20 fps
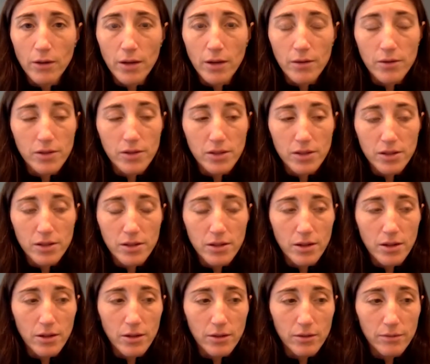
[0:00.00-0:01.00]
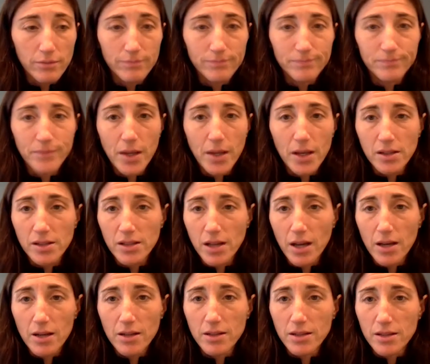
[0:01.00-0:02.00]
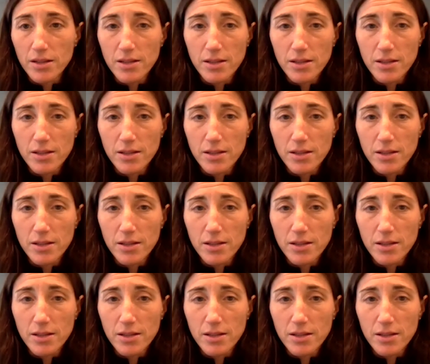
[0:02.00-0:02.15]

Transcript: And I was, you know, excited to